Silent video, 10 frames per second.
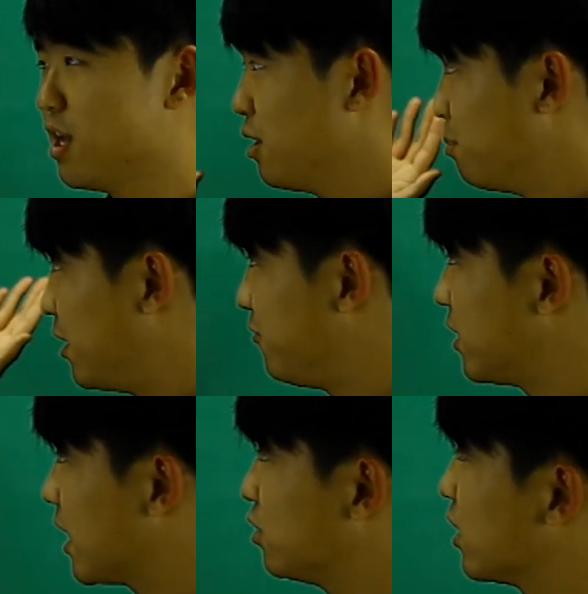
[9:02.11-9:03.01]
But if you
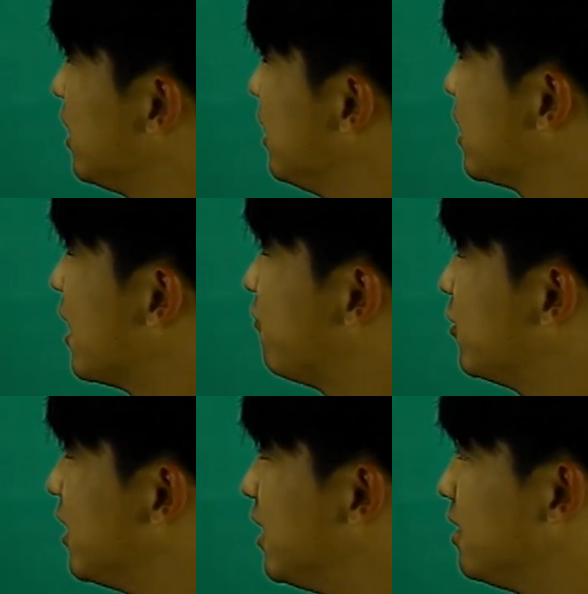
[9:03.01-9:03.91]
take a look at here
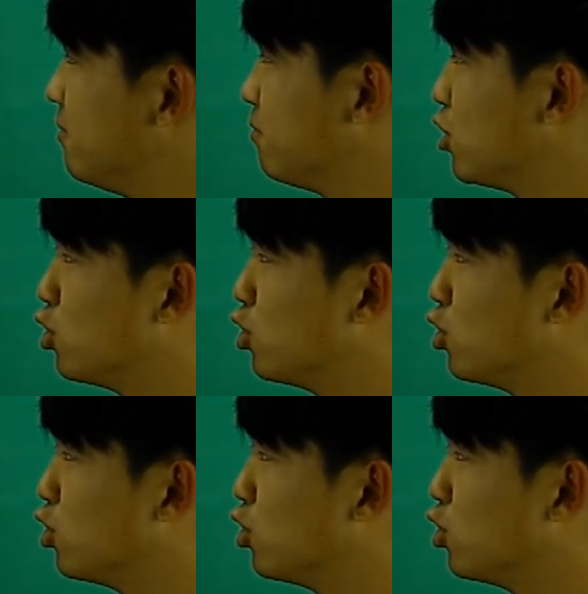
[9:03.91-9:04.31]
carefully, not